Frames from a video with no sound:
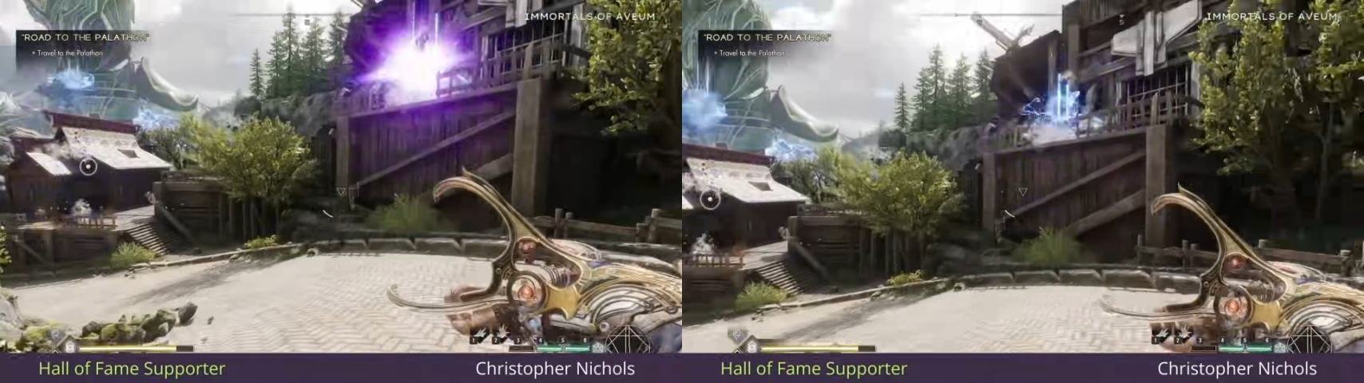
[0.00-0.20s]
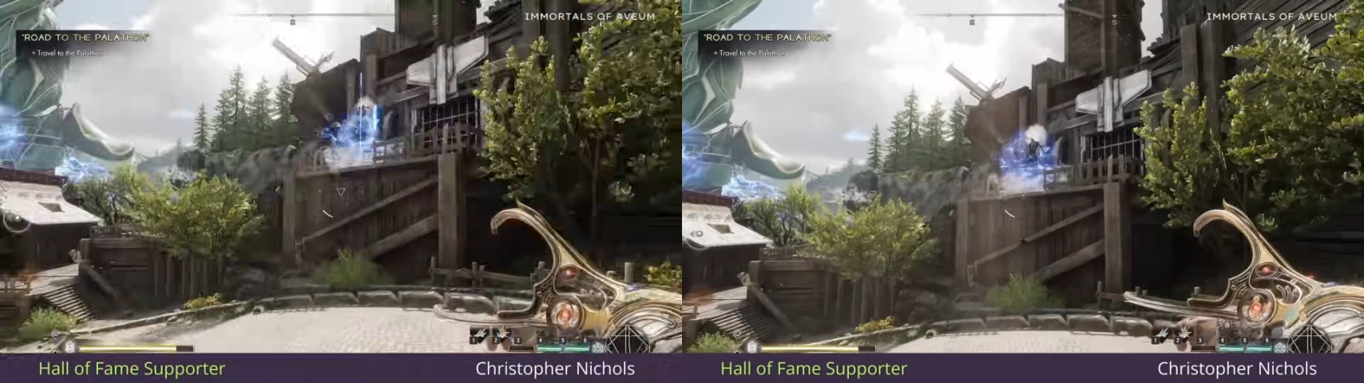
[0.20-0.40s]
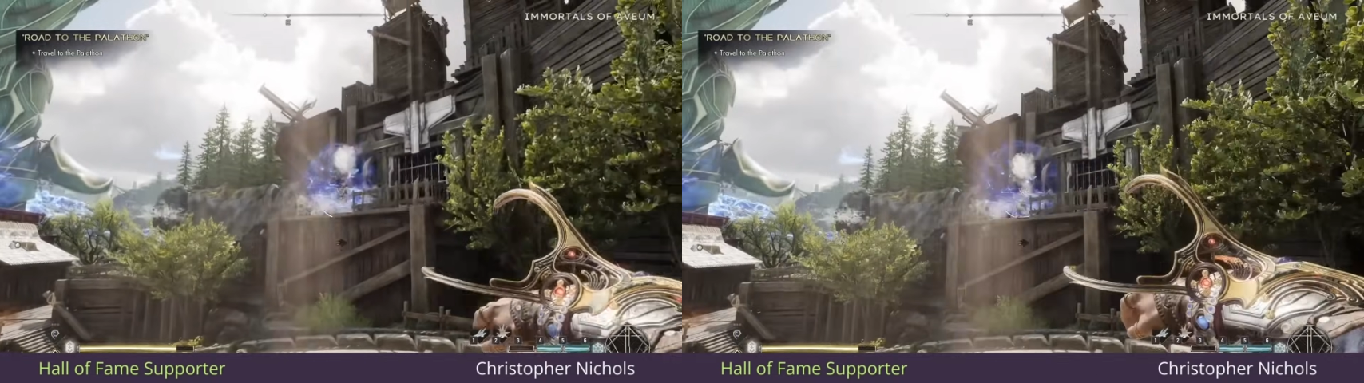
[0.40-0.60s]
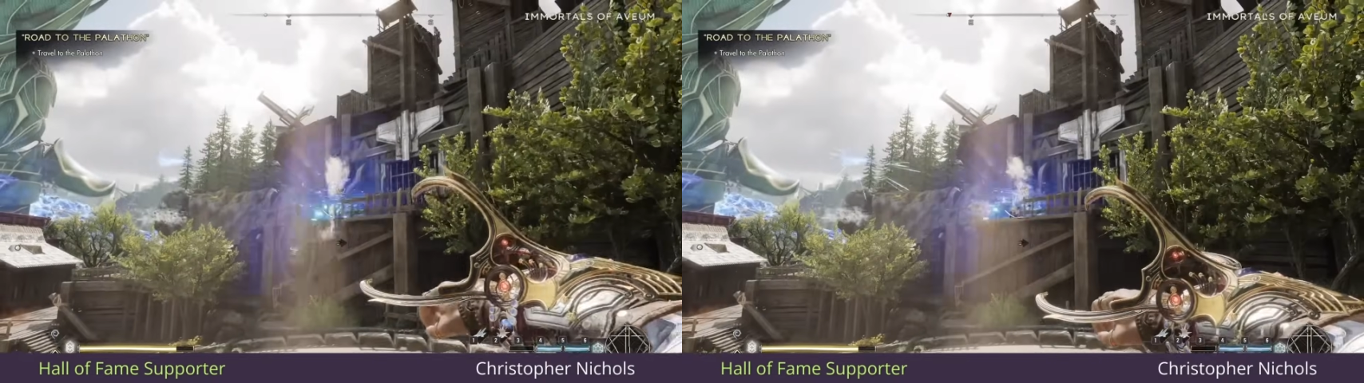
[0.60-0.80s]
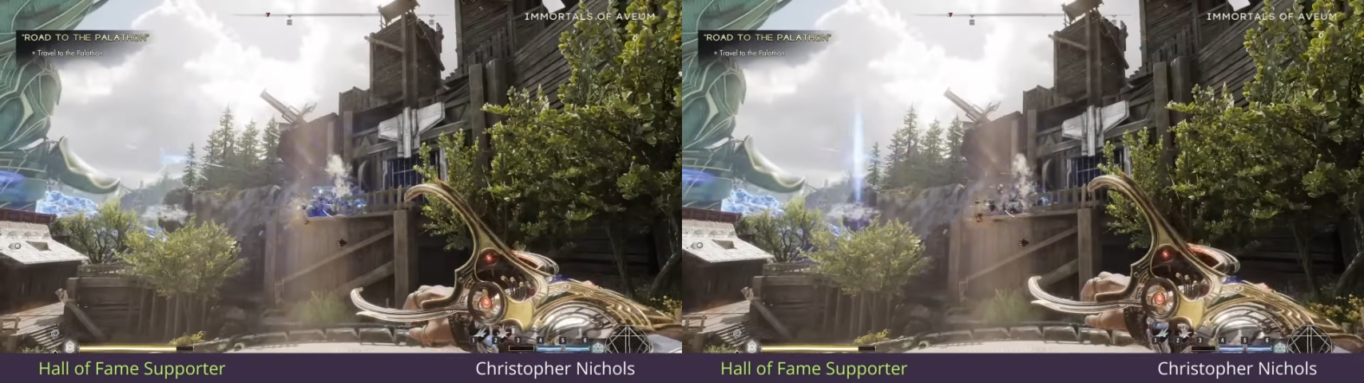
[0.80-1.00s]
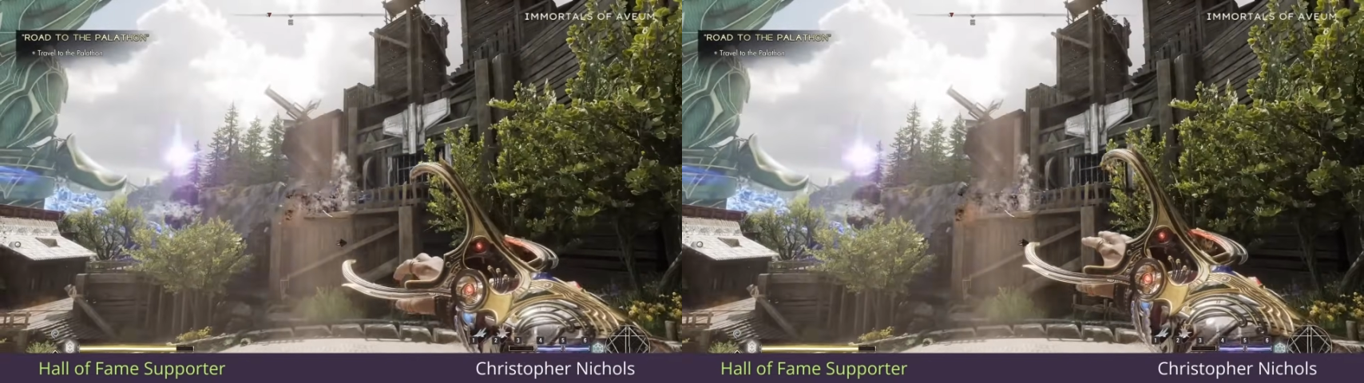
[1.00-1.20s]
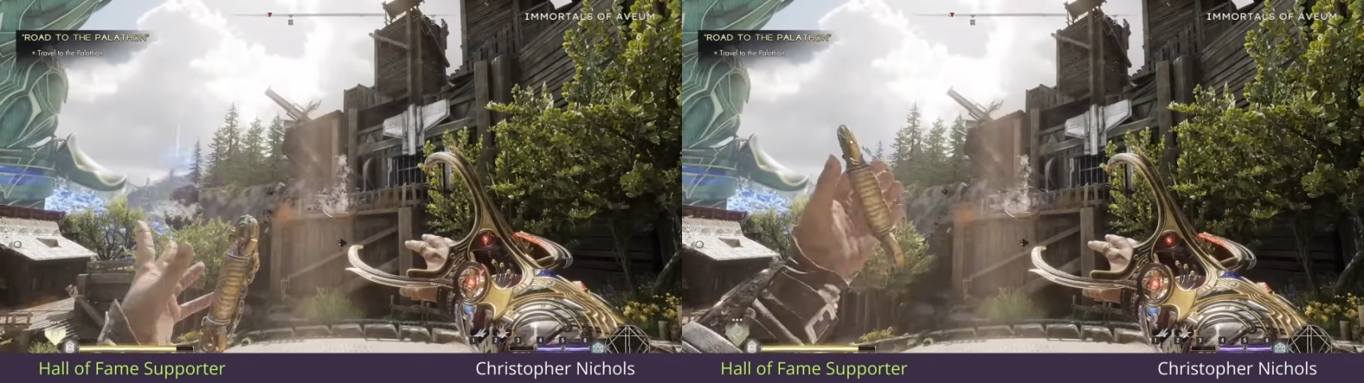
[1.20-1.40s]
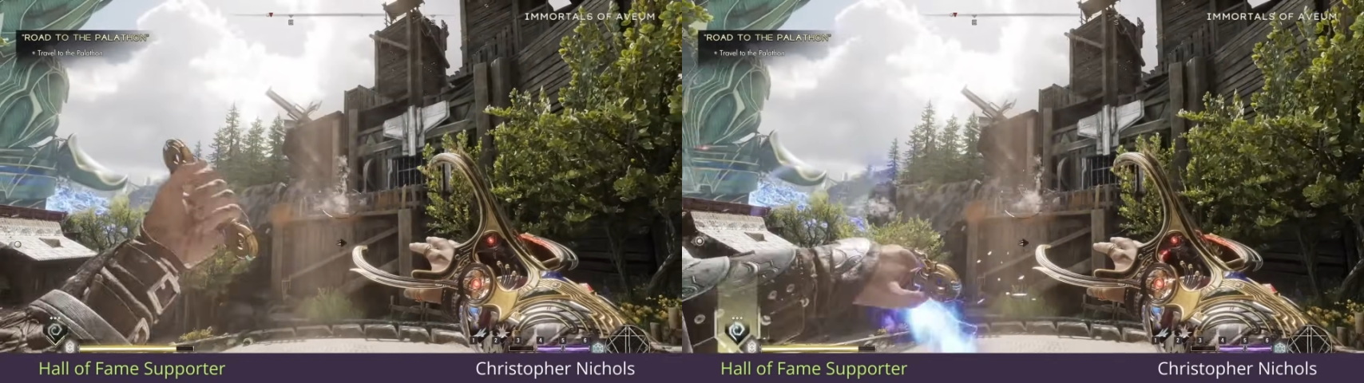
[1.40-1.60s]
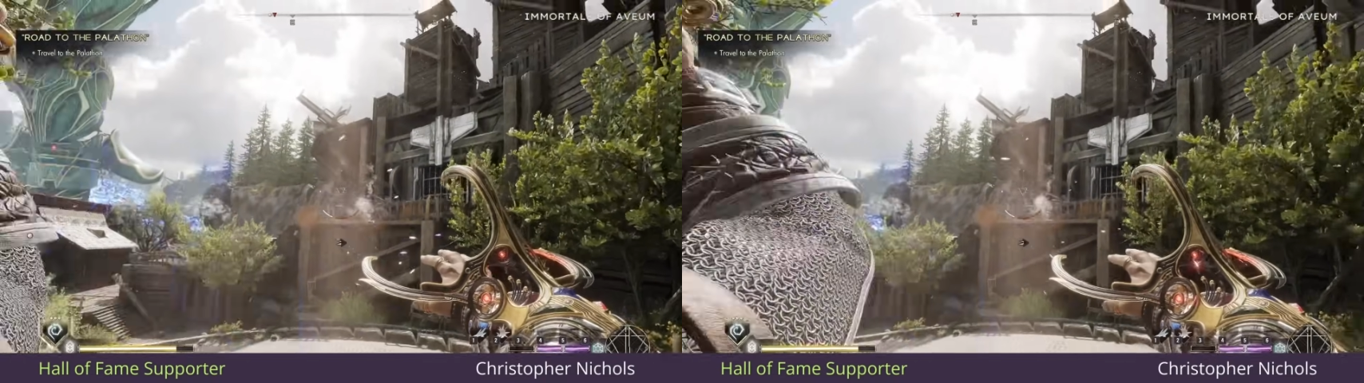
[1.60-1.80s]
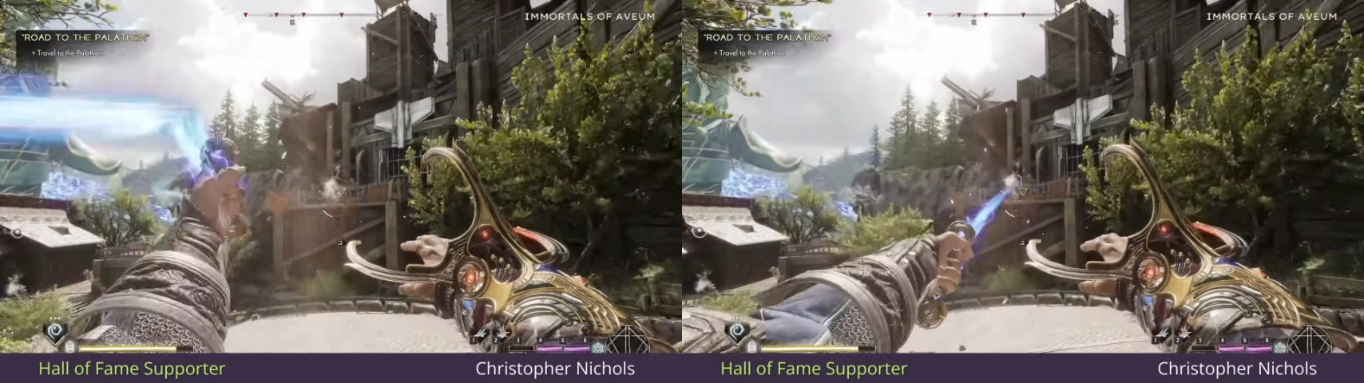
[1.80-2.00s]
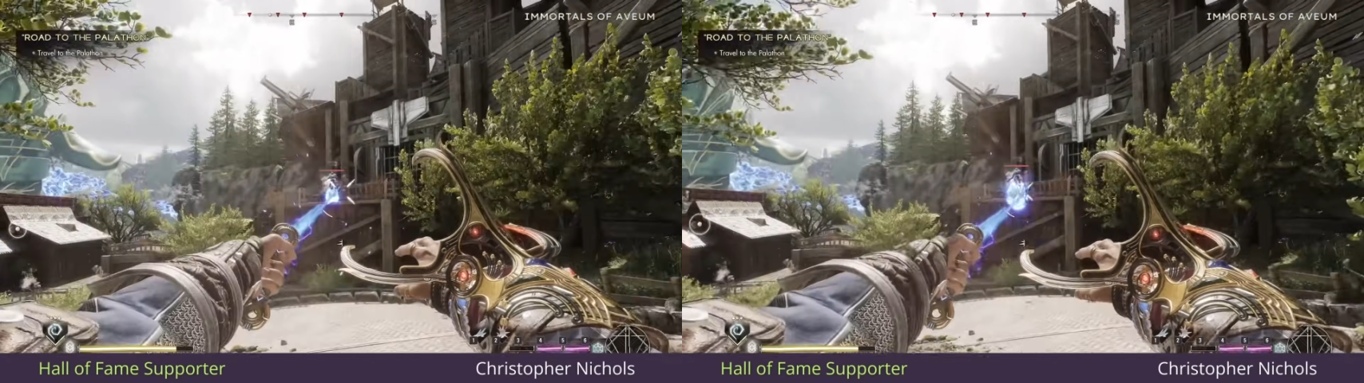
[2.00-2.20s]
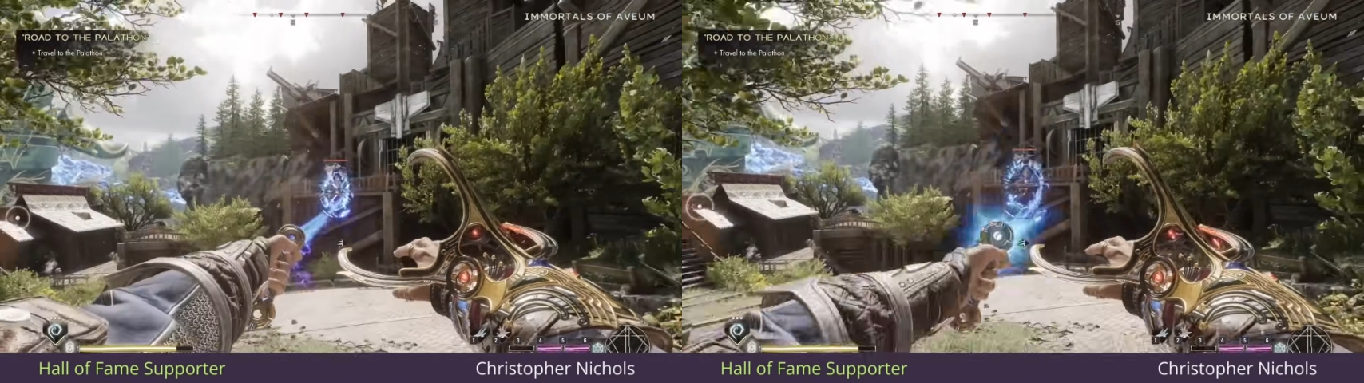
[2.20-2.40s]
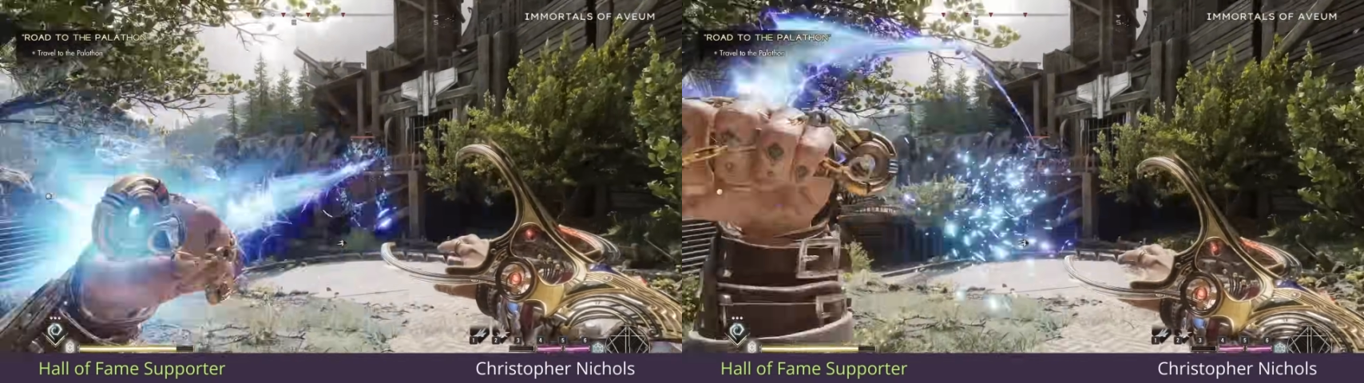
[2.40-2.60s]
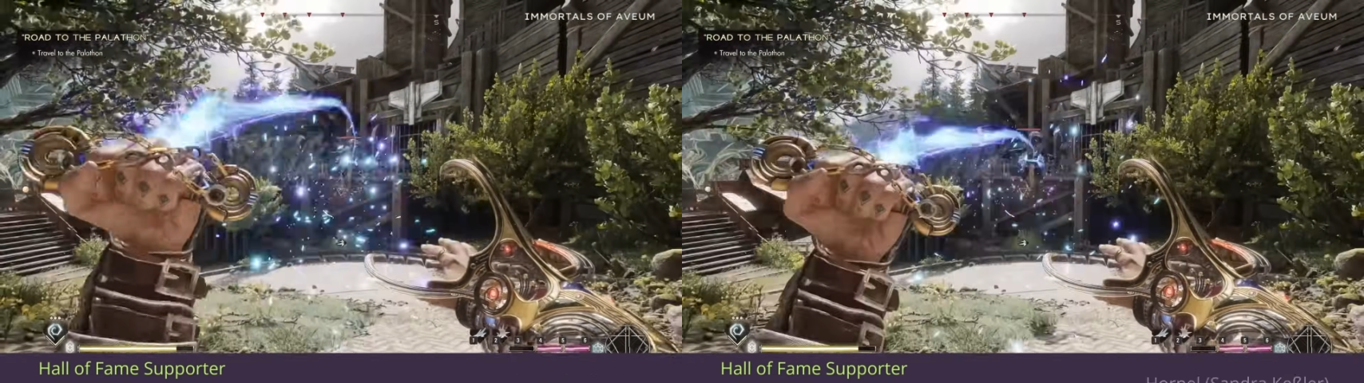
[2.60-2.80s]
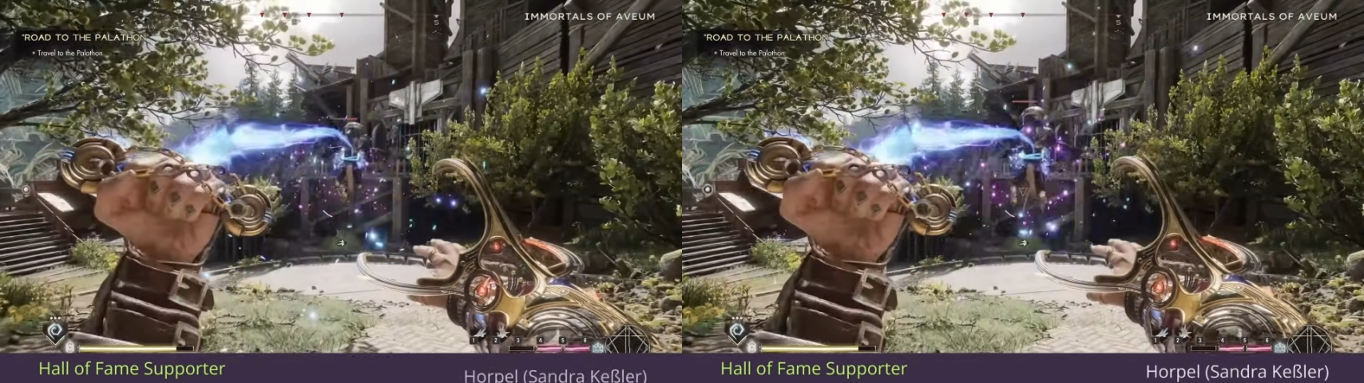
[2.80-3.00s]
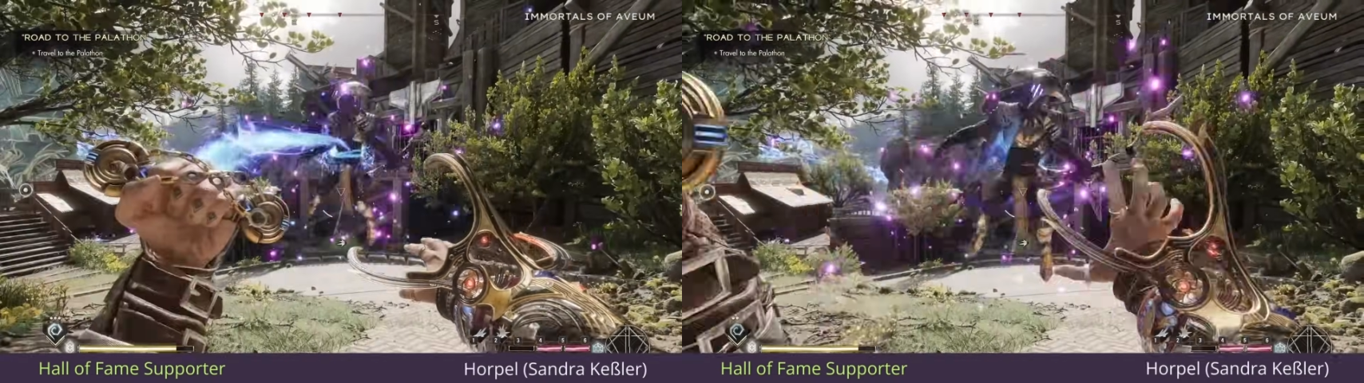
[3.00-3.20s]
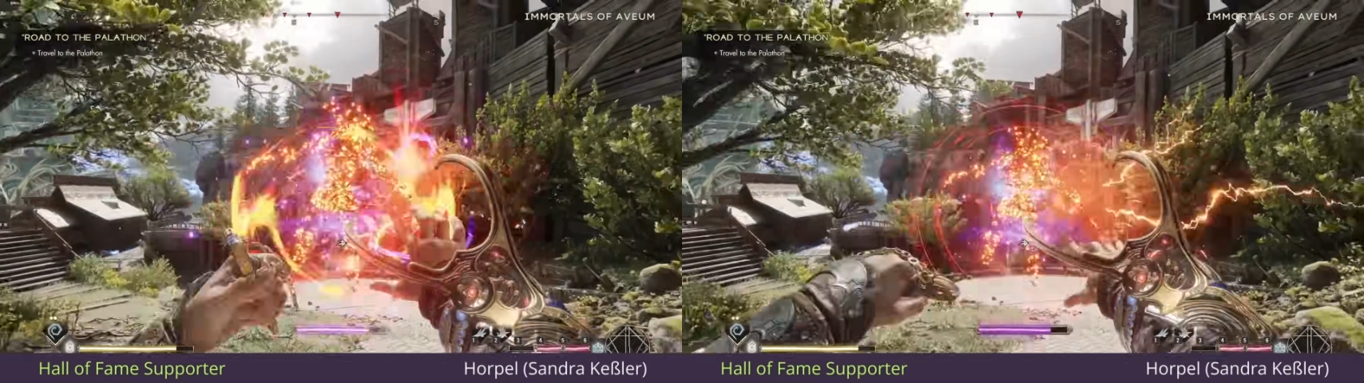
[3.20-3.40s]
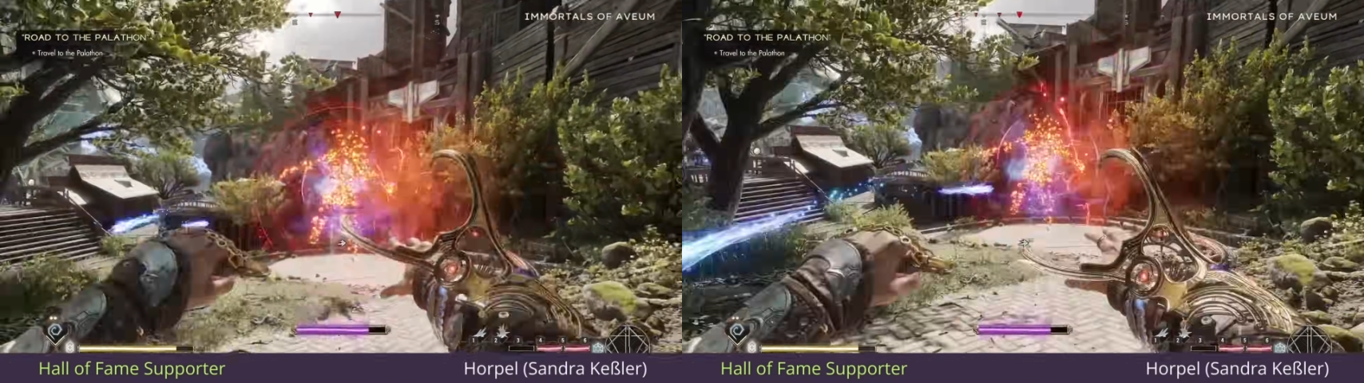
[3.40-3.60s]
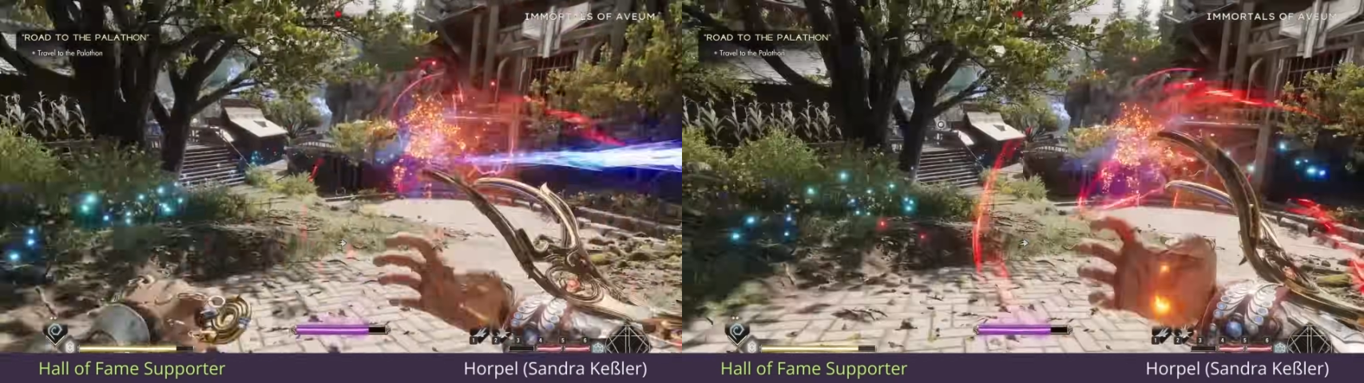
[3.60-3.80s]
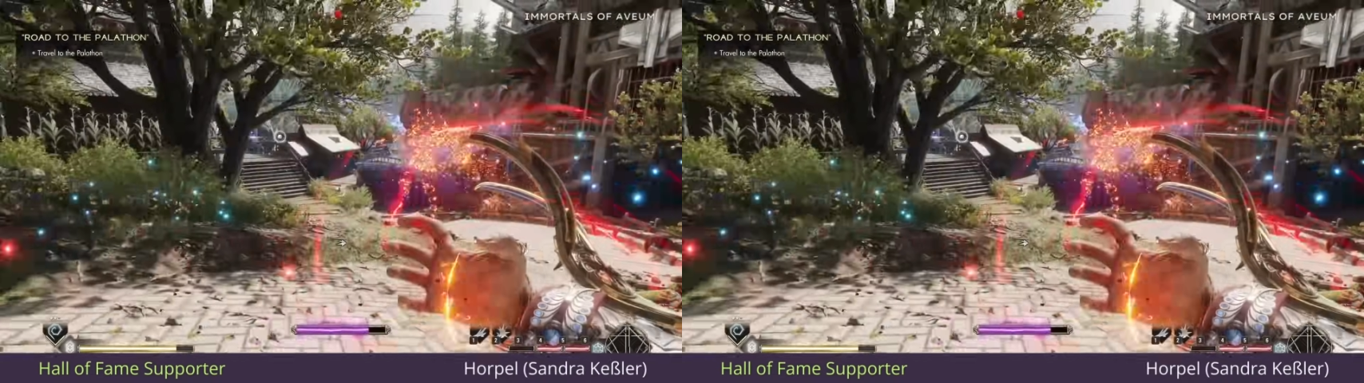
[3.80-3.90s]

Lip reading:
(no speaker visible)